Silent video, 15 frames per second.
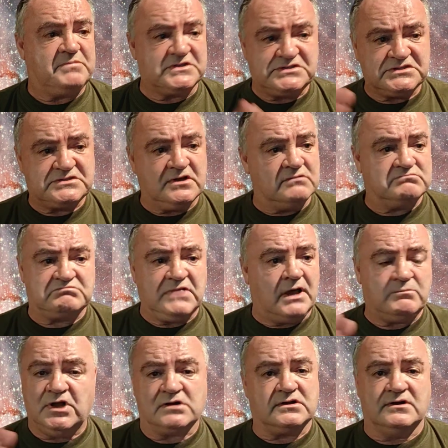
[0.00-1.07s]
But just don't,
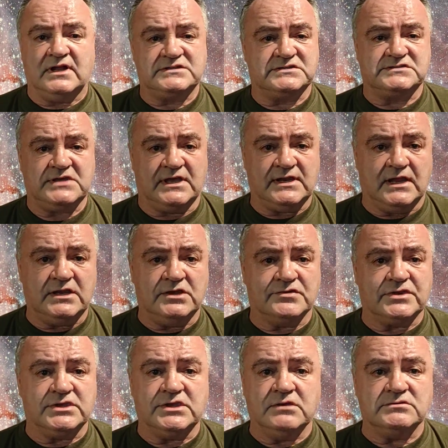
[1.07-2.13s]
I'm not going to entertain any
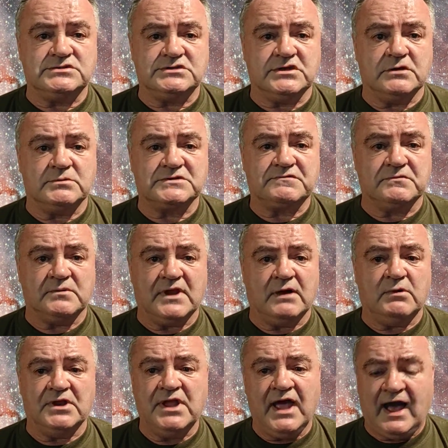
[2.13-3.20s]
other YouTubers from
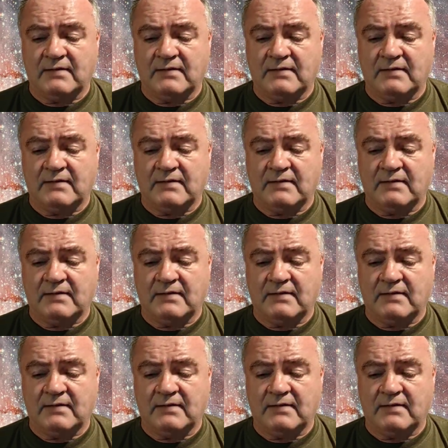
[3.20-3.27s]
now on.